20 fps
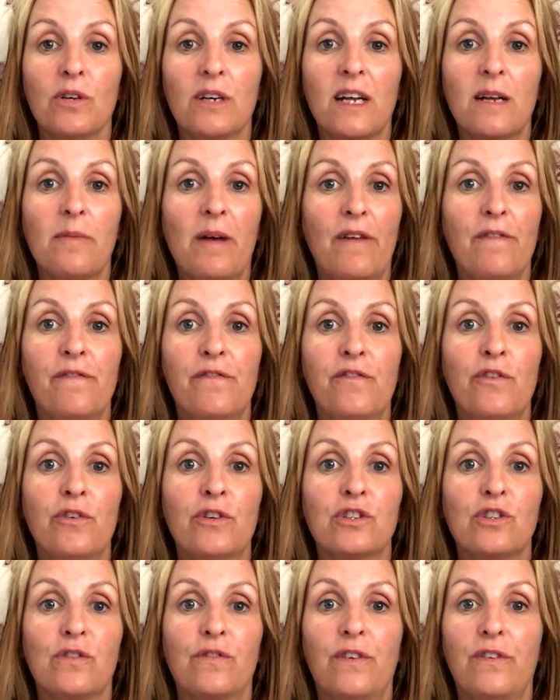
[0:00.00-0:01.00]
It had about four
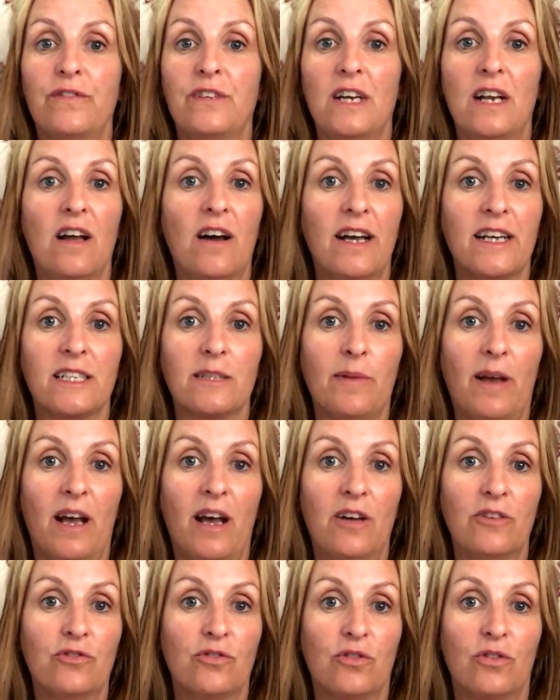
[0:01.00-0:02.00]
hundred fifty likes, about
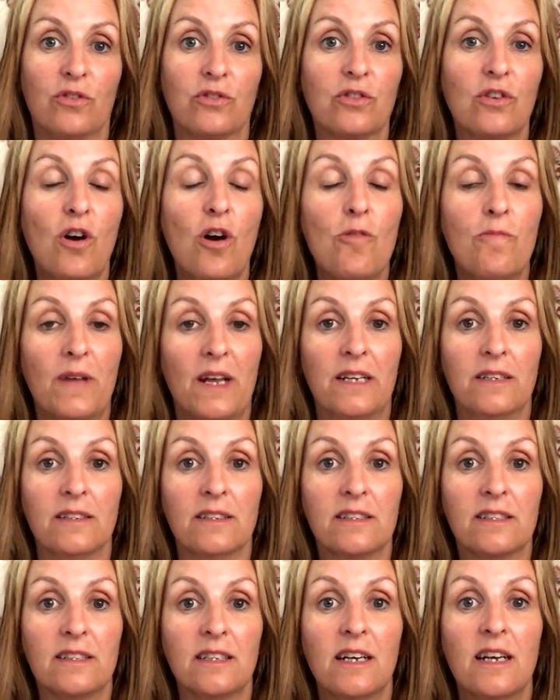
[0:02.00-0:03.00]
one hundred odd
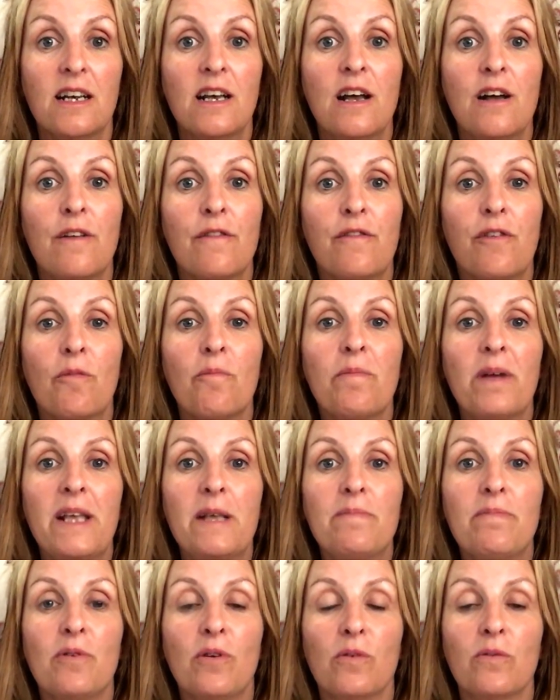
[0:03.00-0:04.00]
comments from
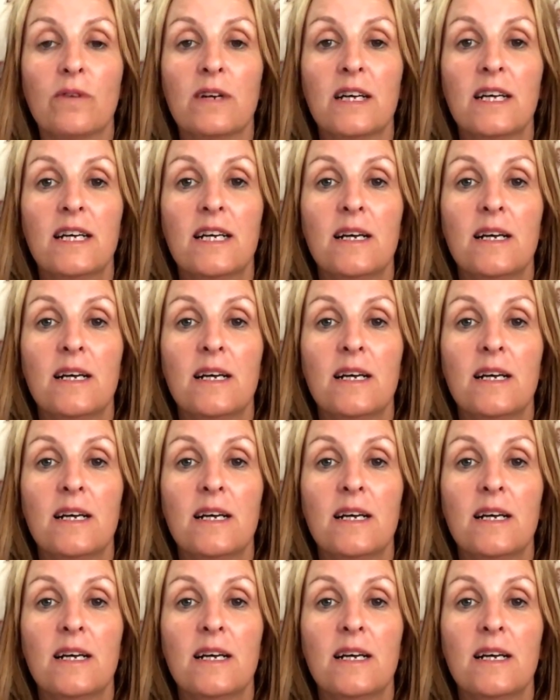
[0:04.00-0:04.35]
people,